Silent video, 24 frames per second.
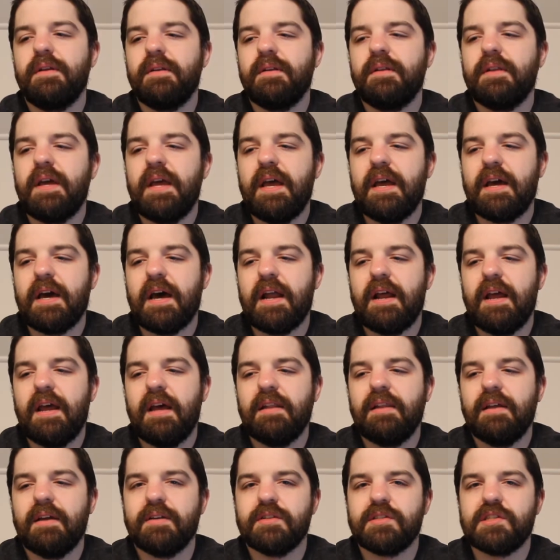they kind of
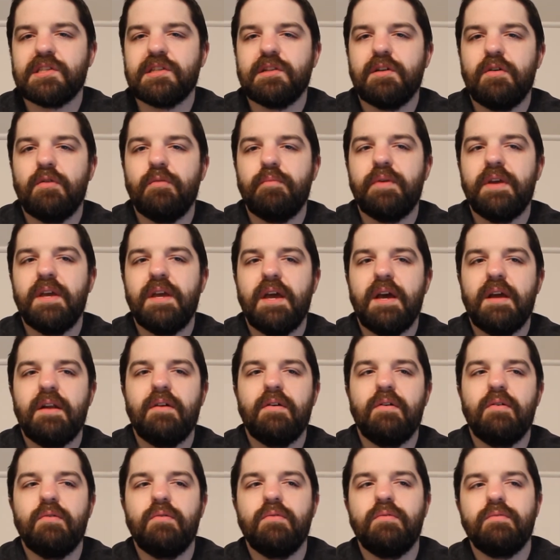had like a slow
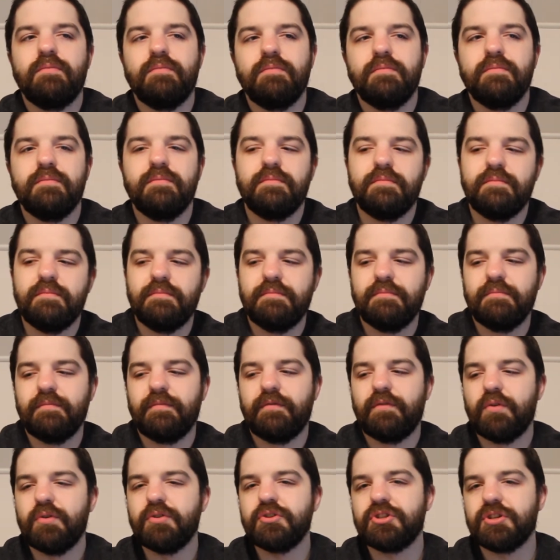piano
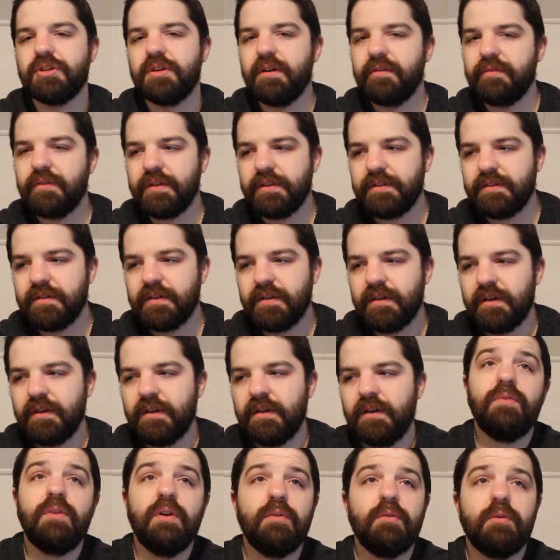version of it.
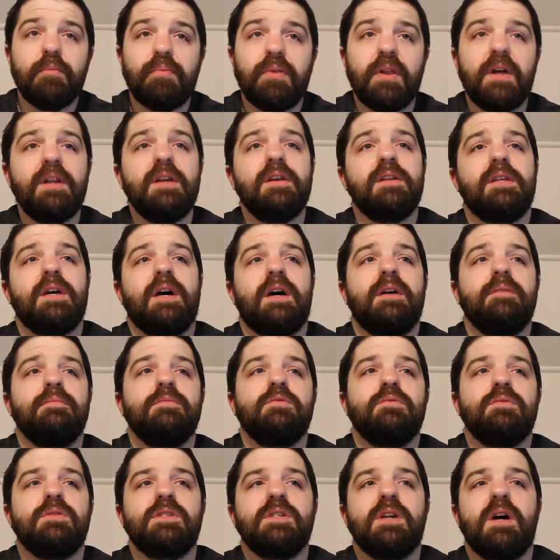There were plenty of times
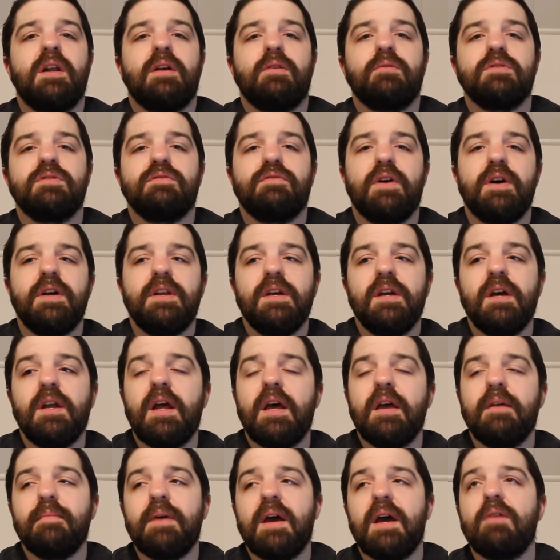when Sonic was fighting an
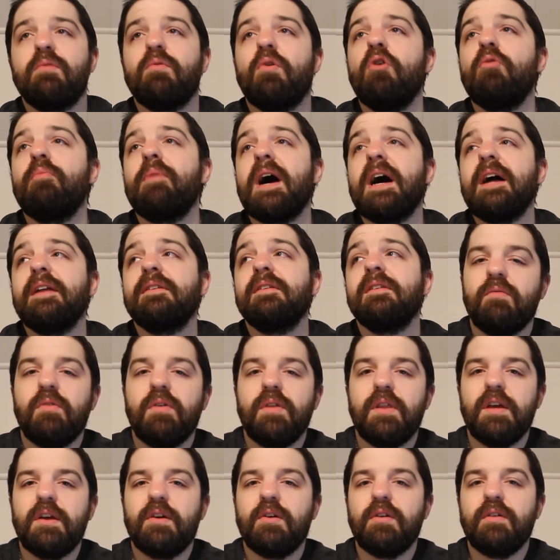Eggman robot where
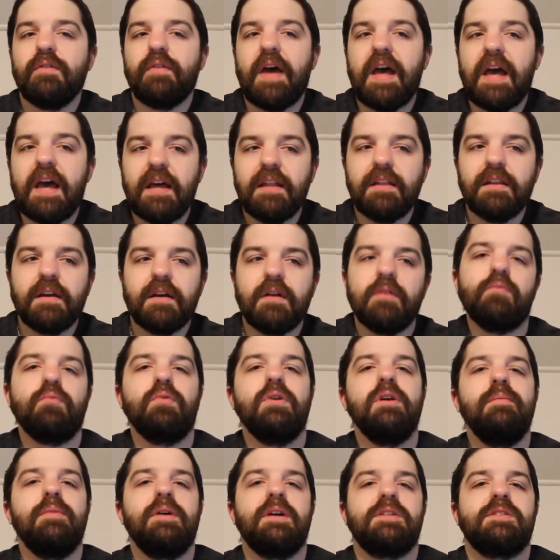they could have had like a
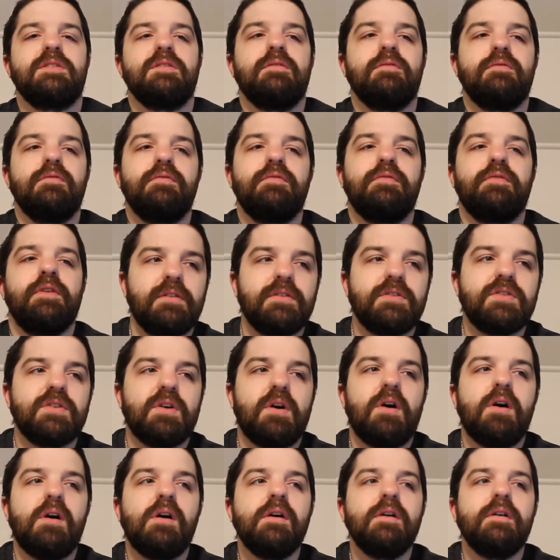remix of the
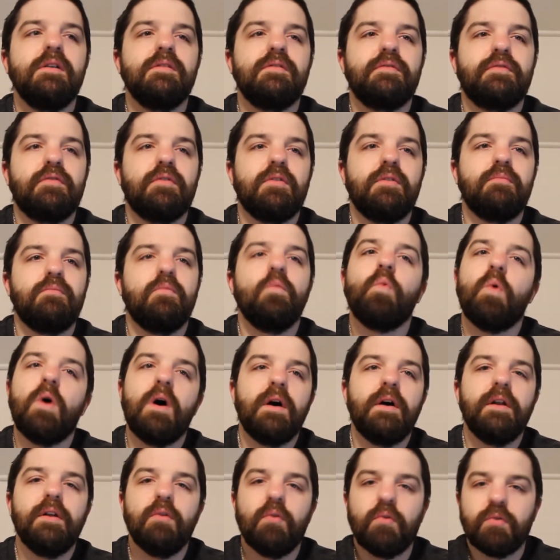song from
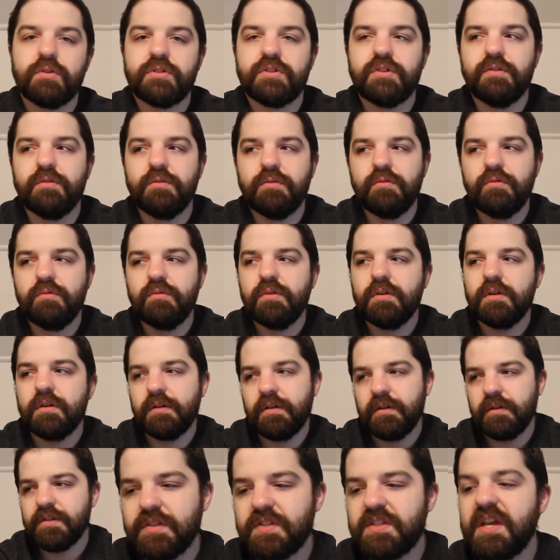1 or 2.
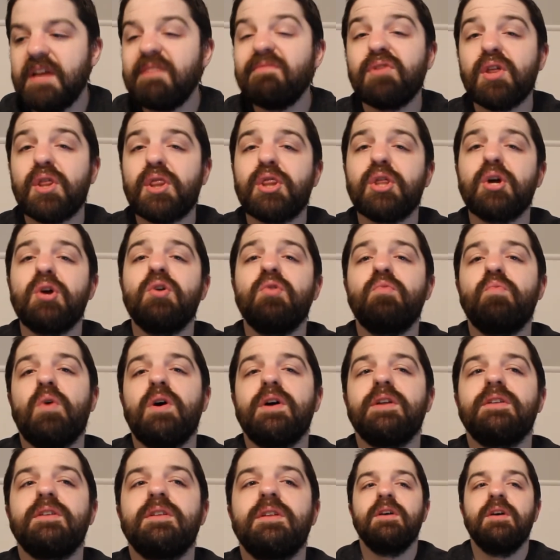Save the third
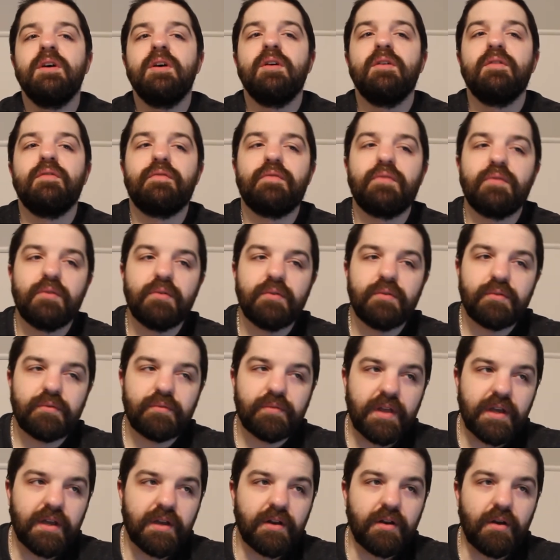one for
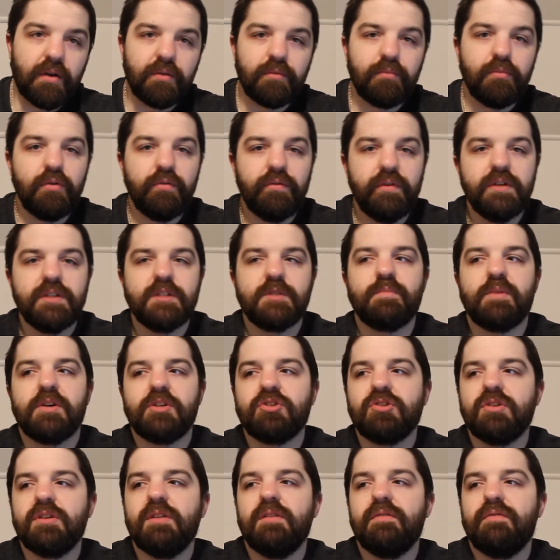like another movie,
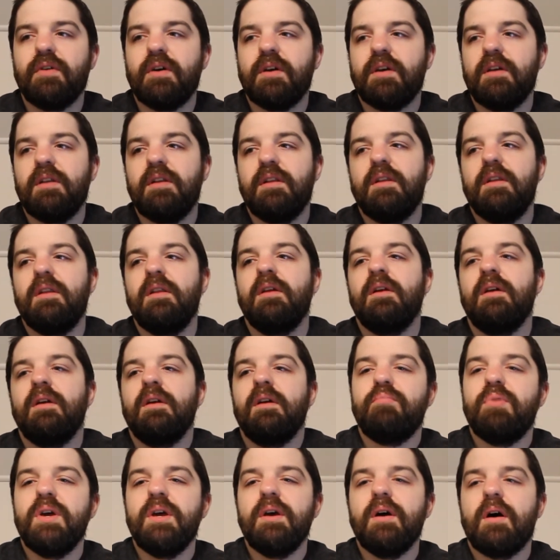especially the fucking
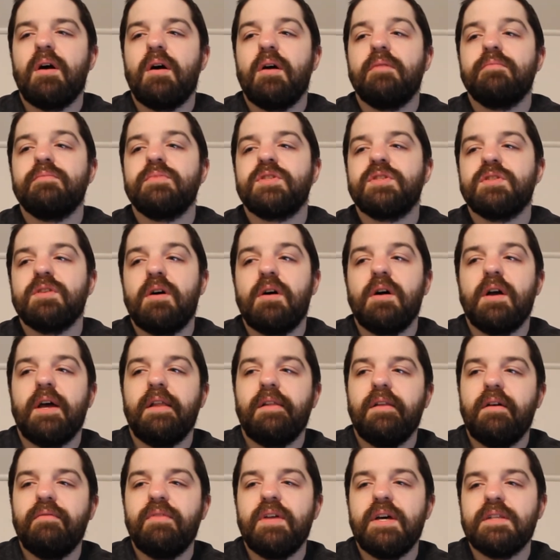Big Arms song. I
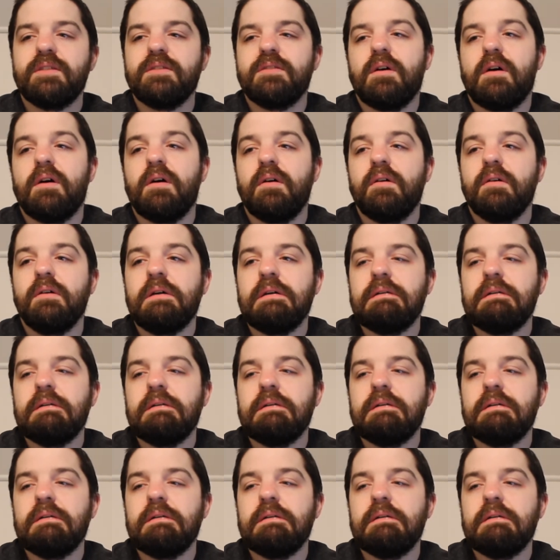love that song.